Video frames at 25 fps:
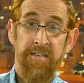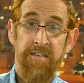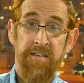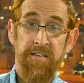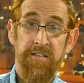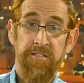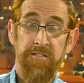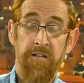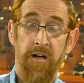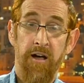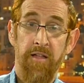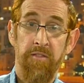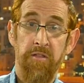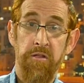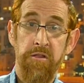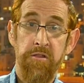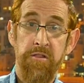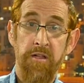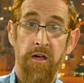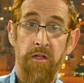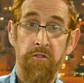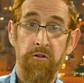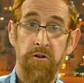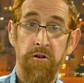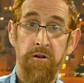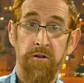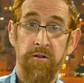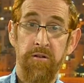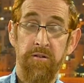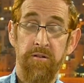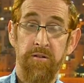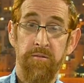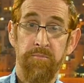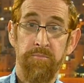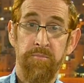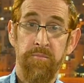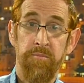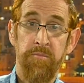is on the southern
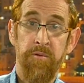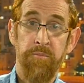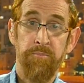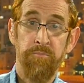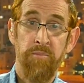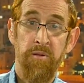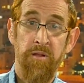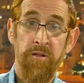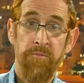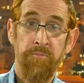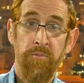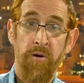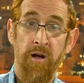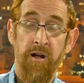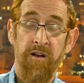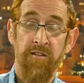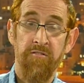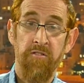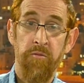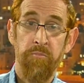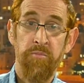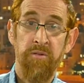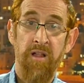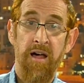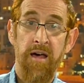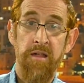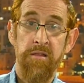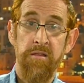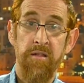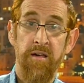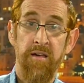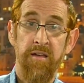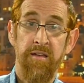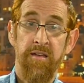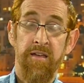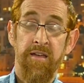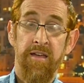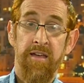part of the
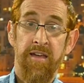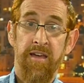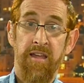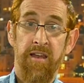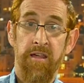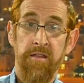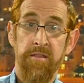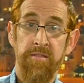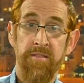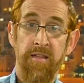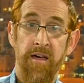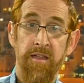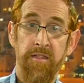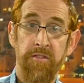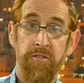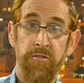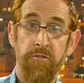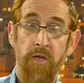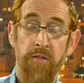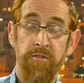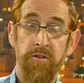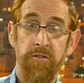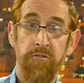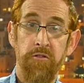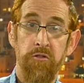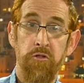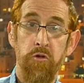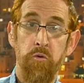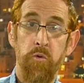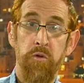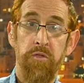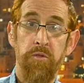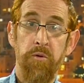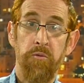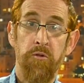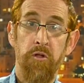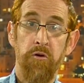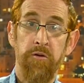plaza. It has nothing to do
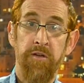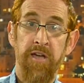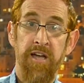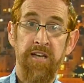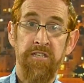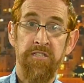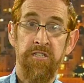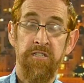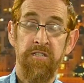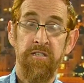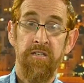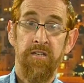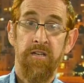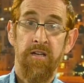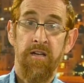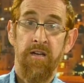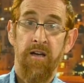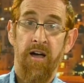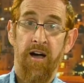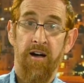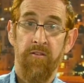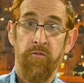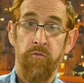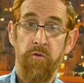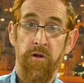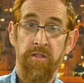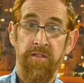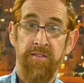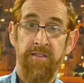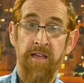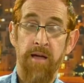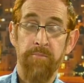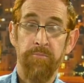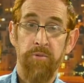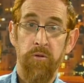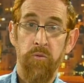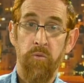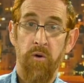with the location of where the
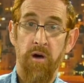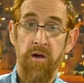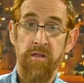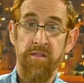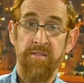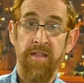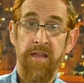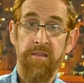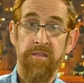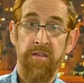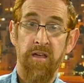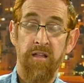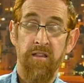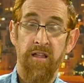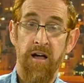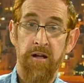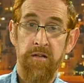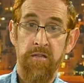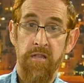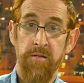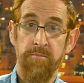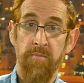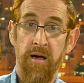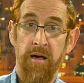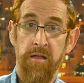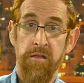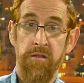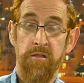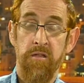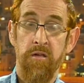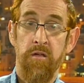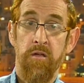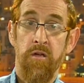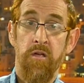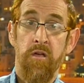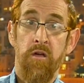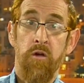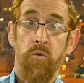temple was, and that's the Al-Aqsa
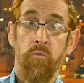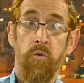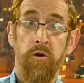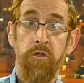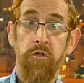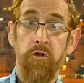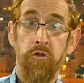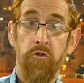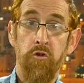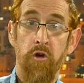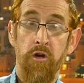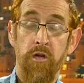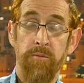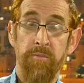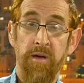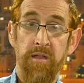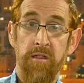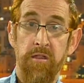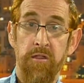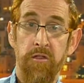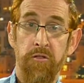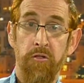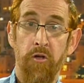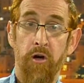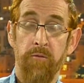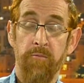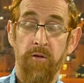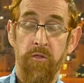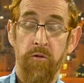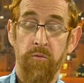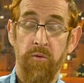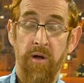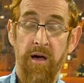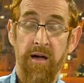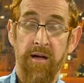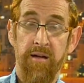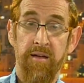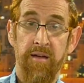Mosque. What you're talking about is the Dome of the
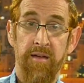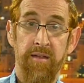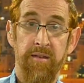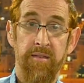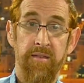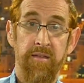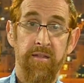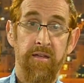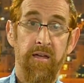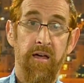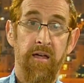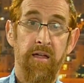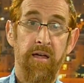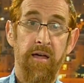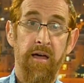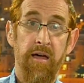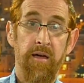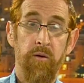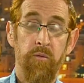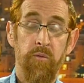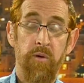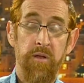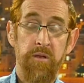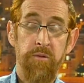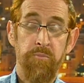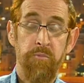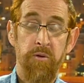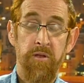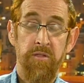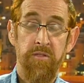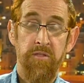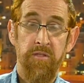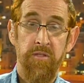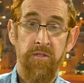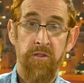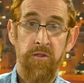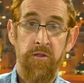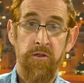Rock, and let's put
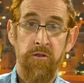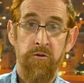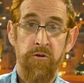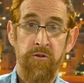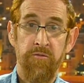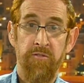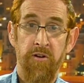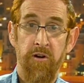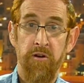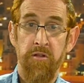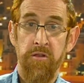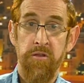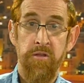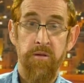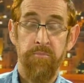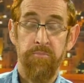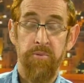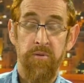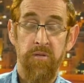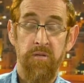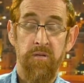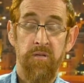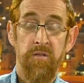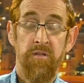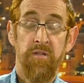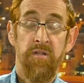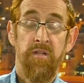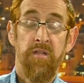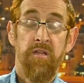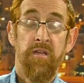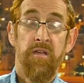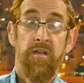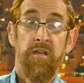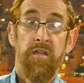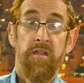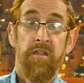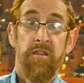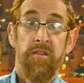it this very simple.
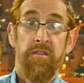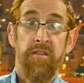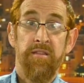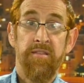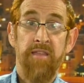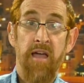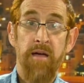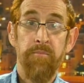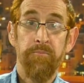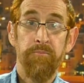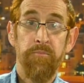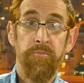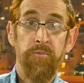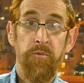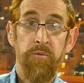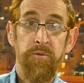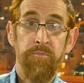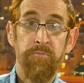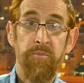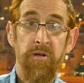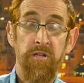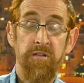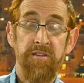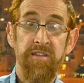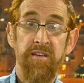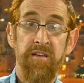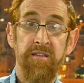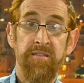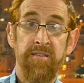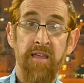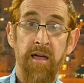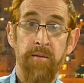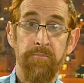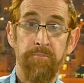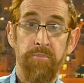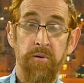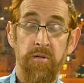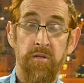Building a
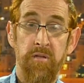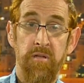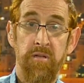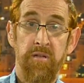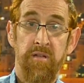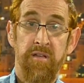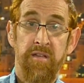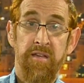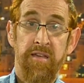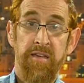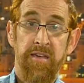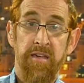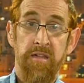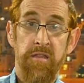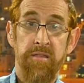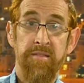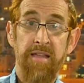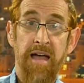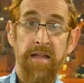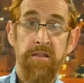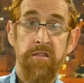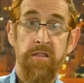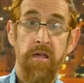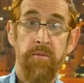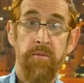temple is not